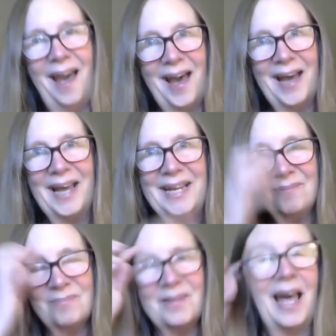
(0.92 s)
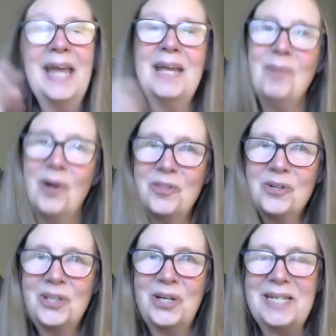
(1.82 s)
Hi, I am
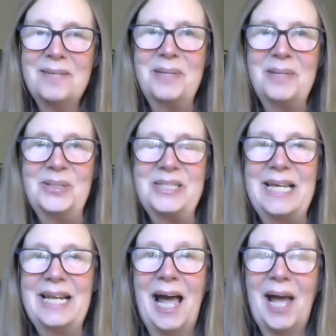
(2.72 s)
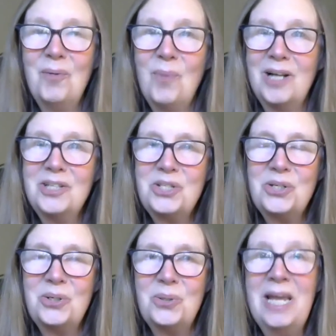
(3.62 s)
author Claudia Mills, and I want
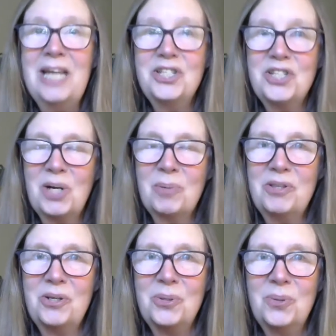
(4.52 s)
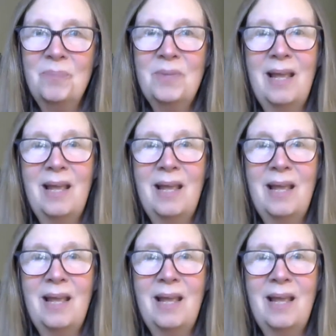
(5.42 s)
to share with you